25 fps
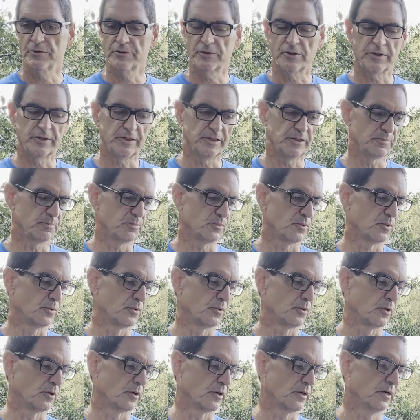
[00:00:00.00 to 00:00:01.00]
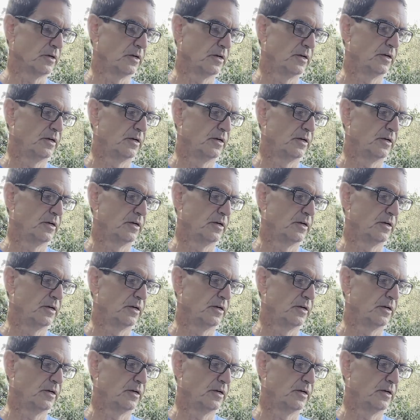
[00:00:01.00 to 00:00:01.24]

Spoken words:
Do I need more